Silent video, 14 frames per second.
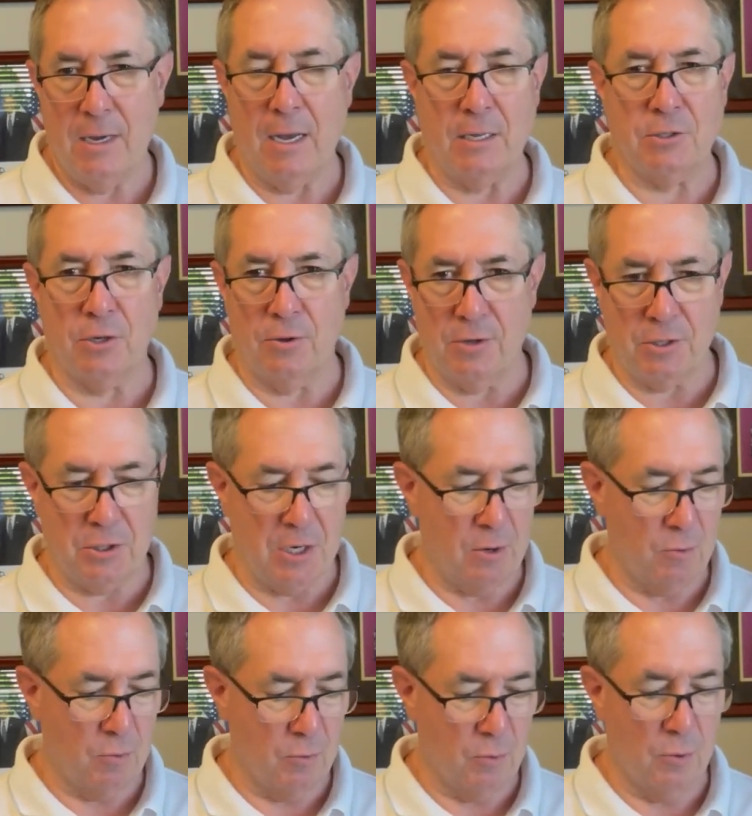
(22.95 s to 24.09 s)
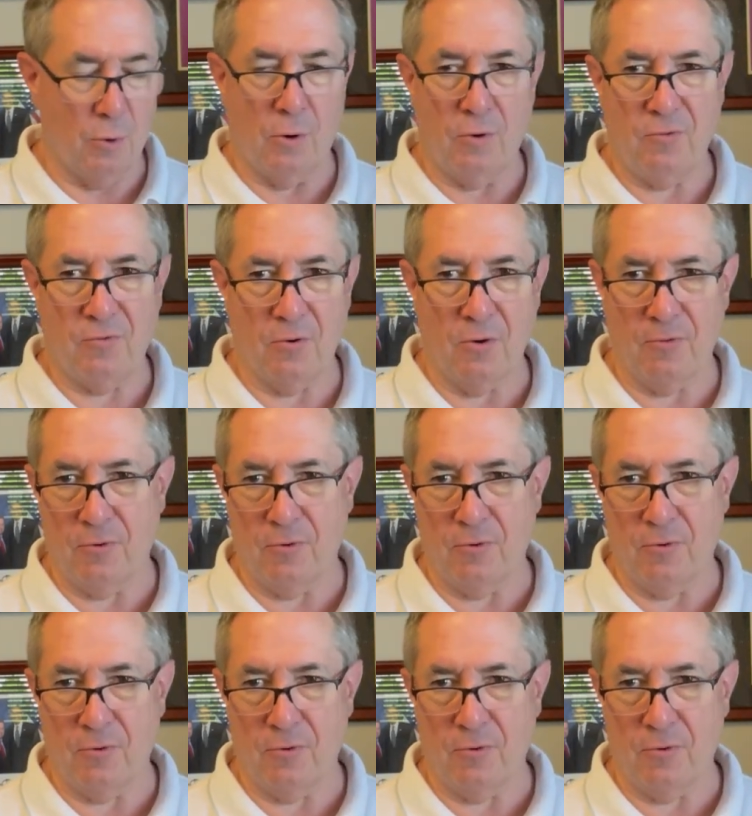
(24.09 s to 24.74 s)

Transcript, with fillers: And so the general rule for,